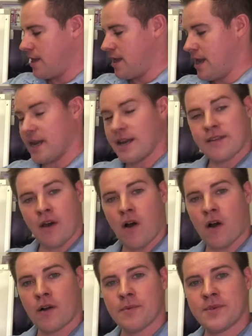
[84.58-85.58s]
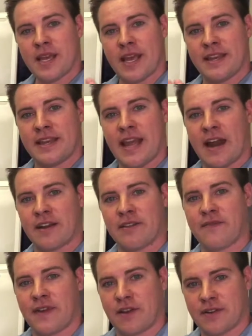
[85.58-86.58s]
into the arms, and down to the
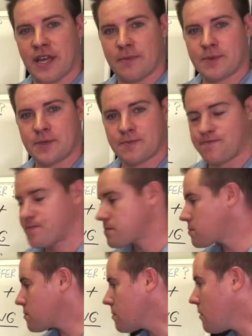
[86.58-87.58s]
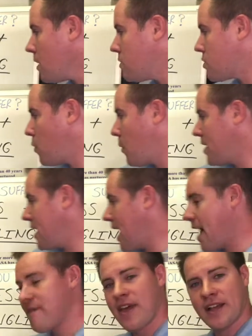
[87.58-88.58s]
fingertips. So when you
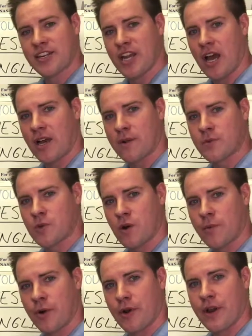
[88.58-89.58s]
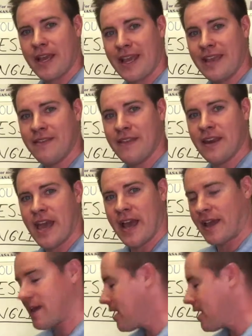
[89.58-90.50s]
have that shock absorber in the neck,